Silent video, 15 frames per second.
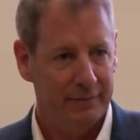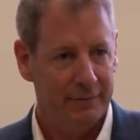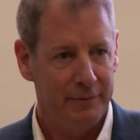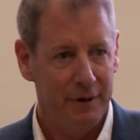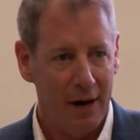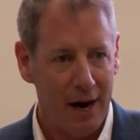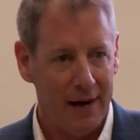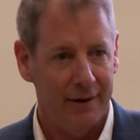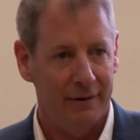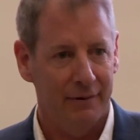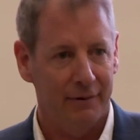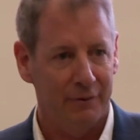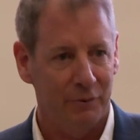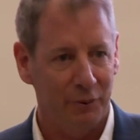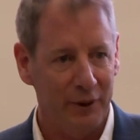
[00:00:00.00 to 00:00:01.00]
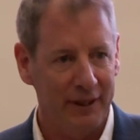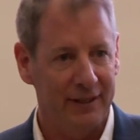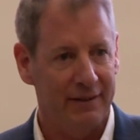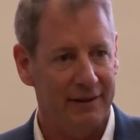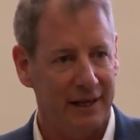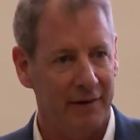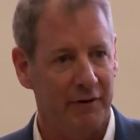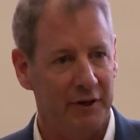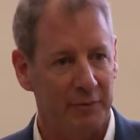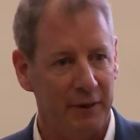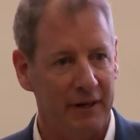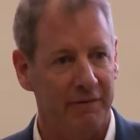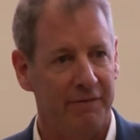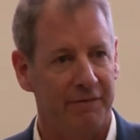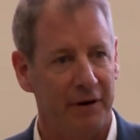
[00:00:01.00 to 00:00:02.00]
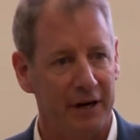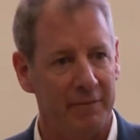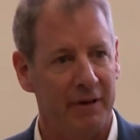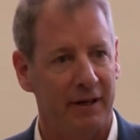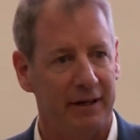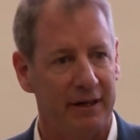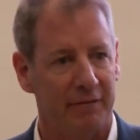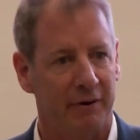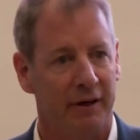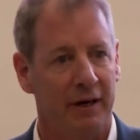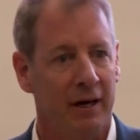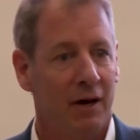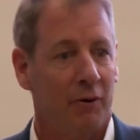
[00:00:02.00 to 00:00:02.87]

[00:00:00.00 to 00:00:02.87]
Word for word: not really think of it as being fundamentally different.